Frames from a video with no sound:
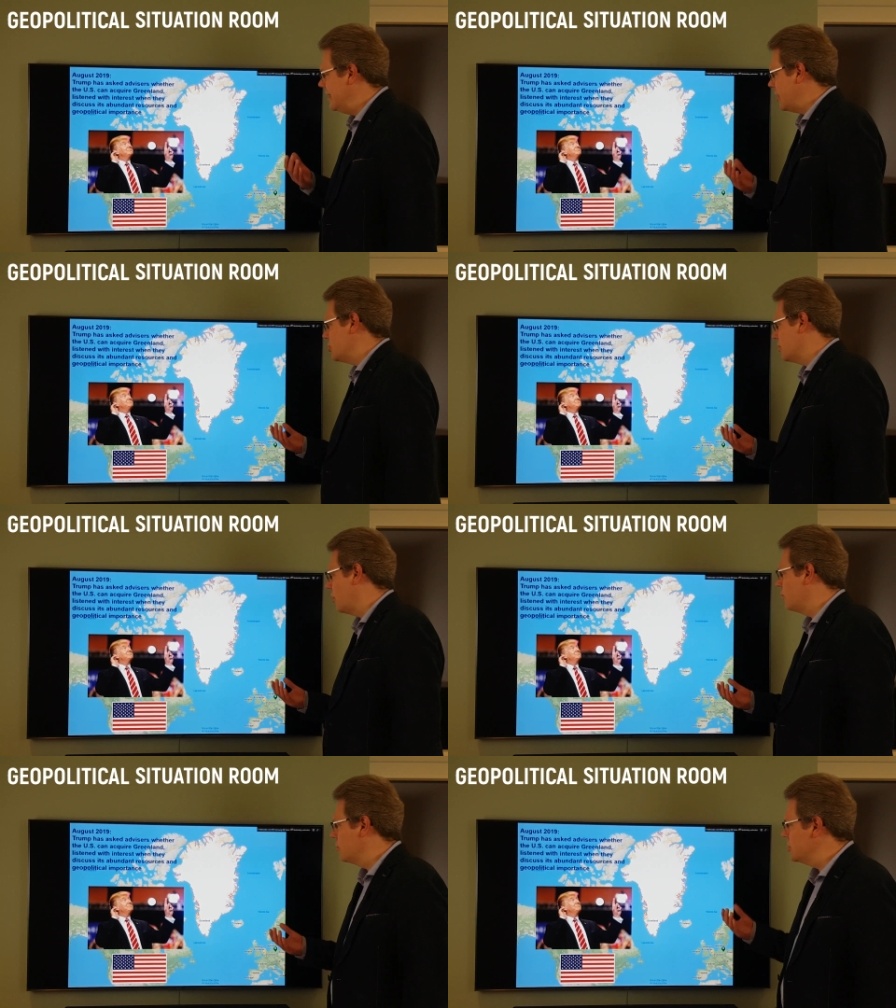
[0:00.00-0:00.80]

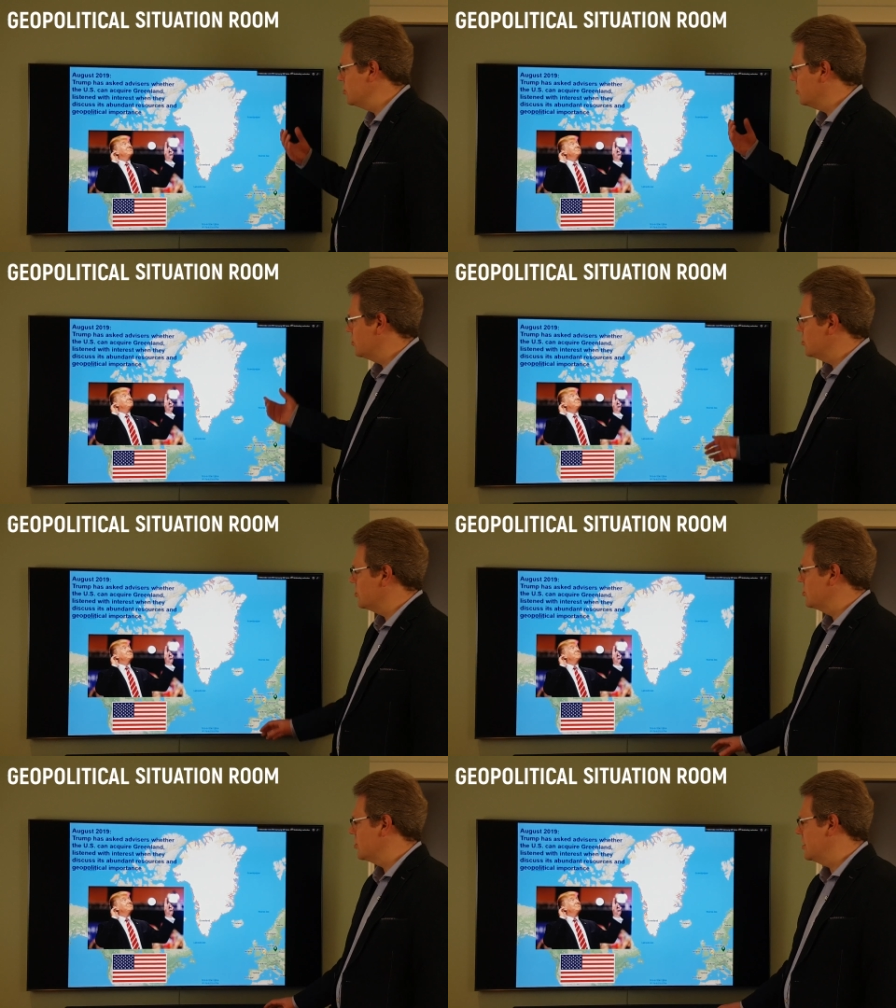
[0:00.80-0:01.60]
natural
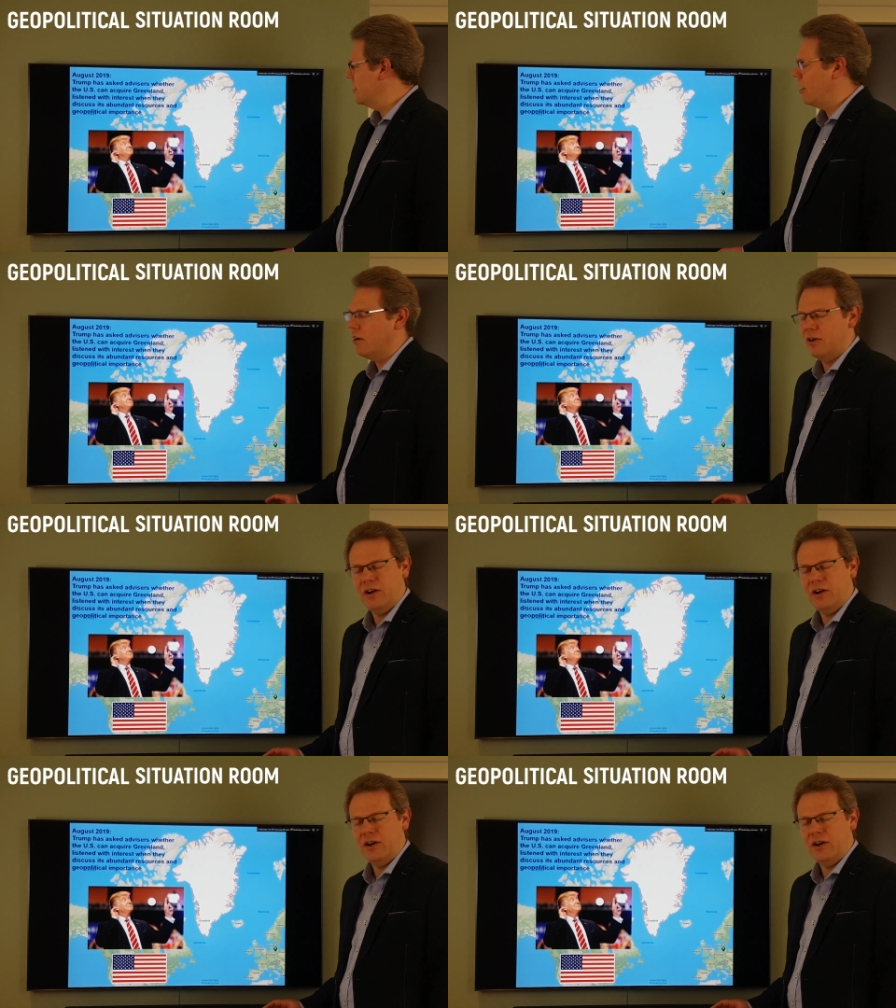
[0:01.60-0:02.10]
resources that are